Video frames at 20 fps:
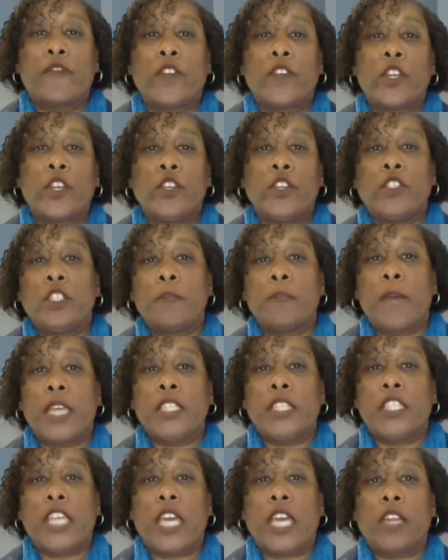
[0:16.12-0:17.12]
you're new to my
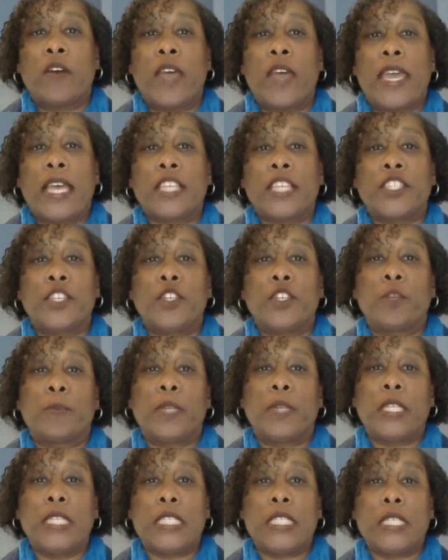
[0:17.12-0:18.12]
channel, I ask you to
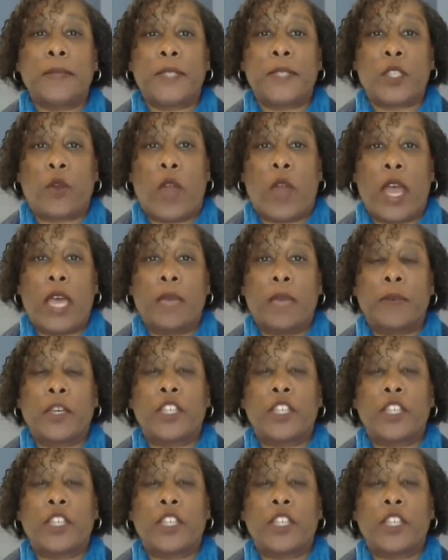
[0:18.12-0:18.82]
please subscribe